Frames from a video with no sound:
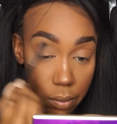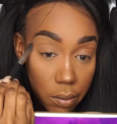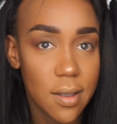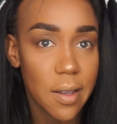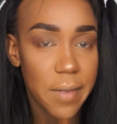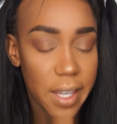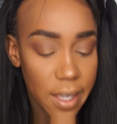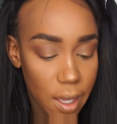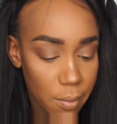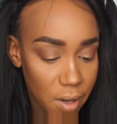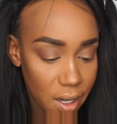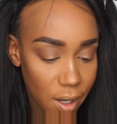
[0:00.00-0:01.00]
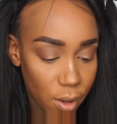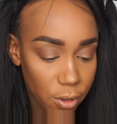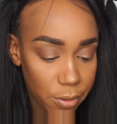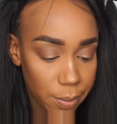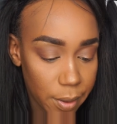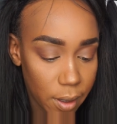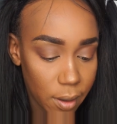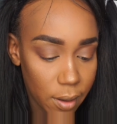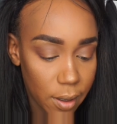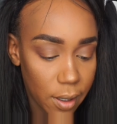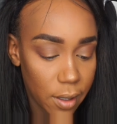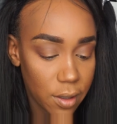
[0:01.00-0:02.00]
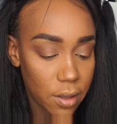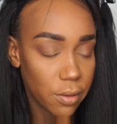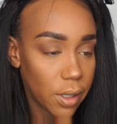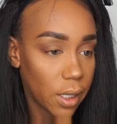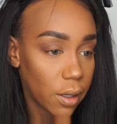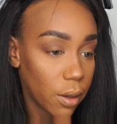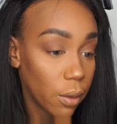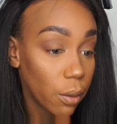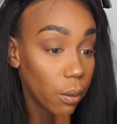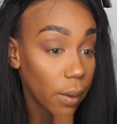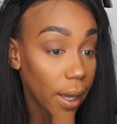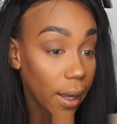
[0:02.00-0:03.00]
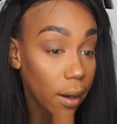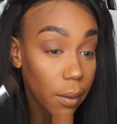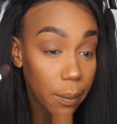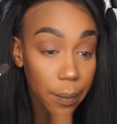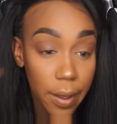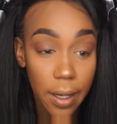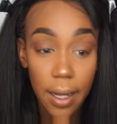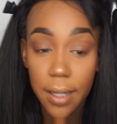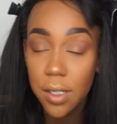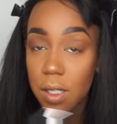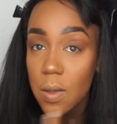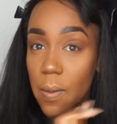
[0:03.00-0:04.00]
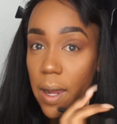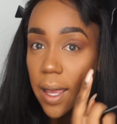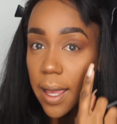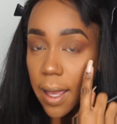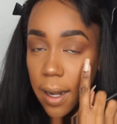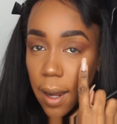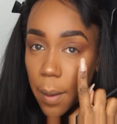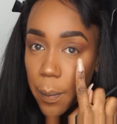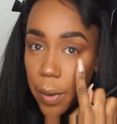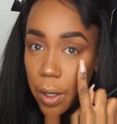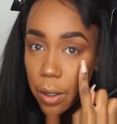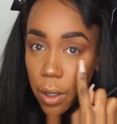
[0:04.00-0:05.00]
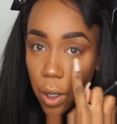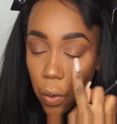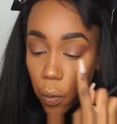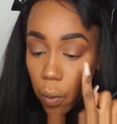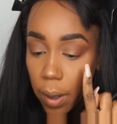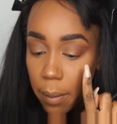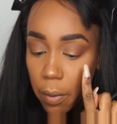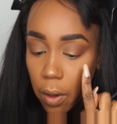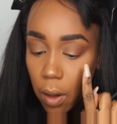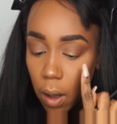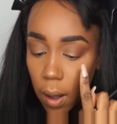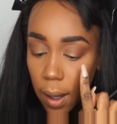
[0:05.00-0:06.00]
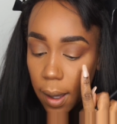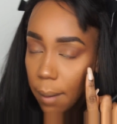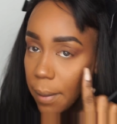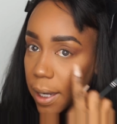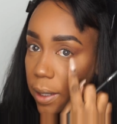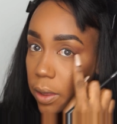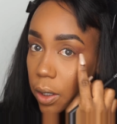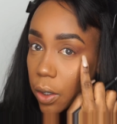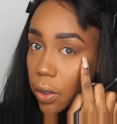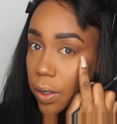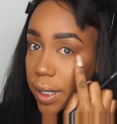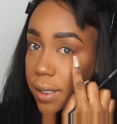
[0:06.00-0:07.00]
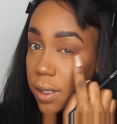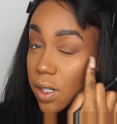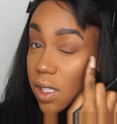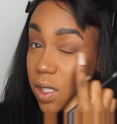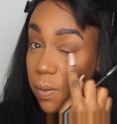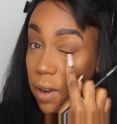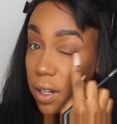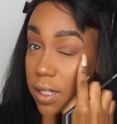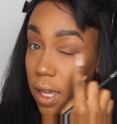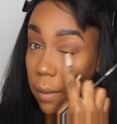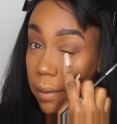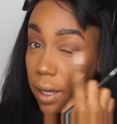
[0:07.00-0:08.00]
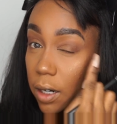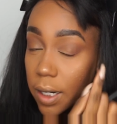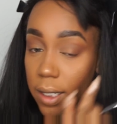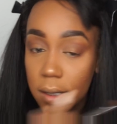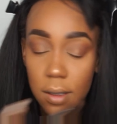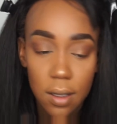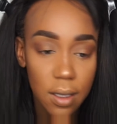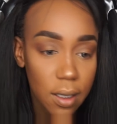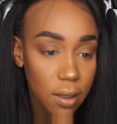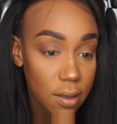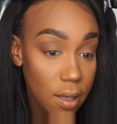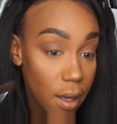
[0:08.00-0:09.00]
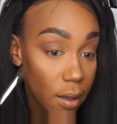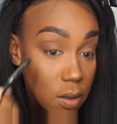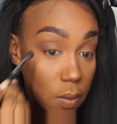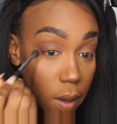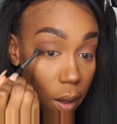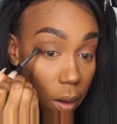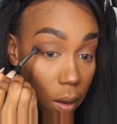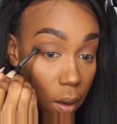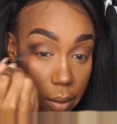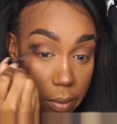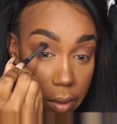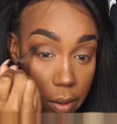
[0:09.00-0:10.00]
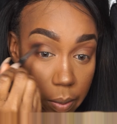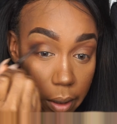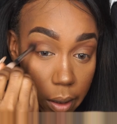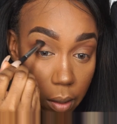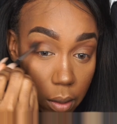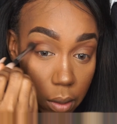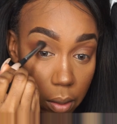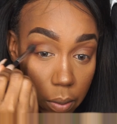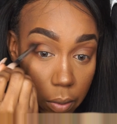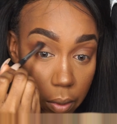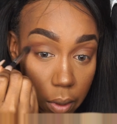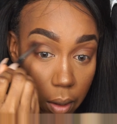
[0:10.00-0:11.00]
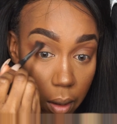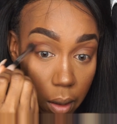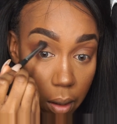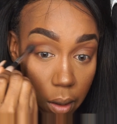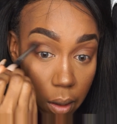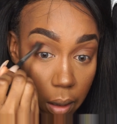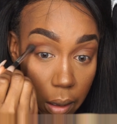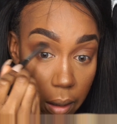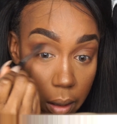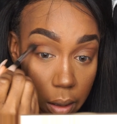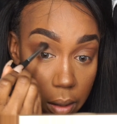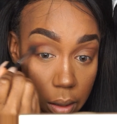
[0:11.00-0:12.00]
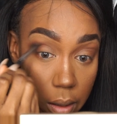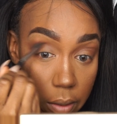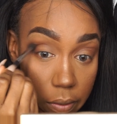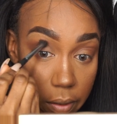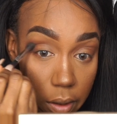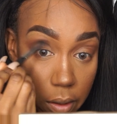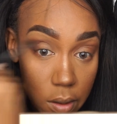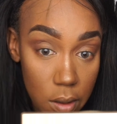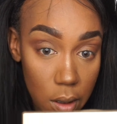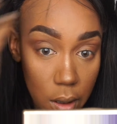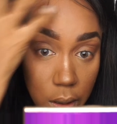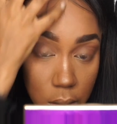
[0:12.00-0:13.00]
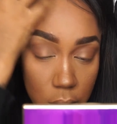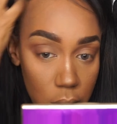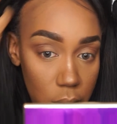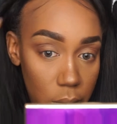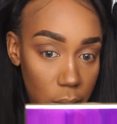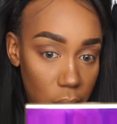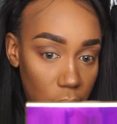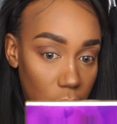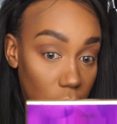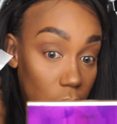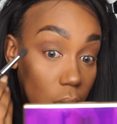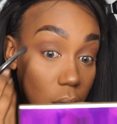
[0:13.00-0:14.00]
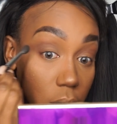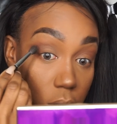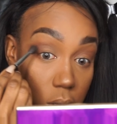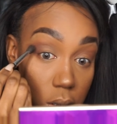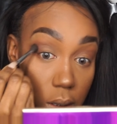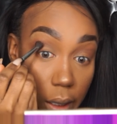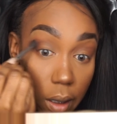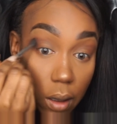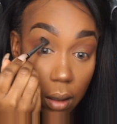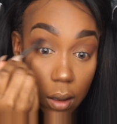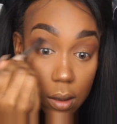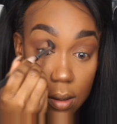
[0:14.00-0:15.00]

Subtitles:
So my camera cut off, and I don't really know when, but I just went ahead and put Rebel in the crease and just smoked out my crease on the other side as well. I'm just putting a little more to diffuse it. My hair will just like not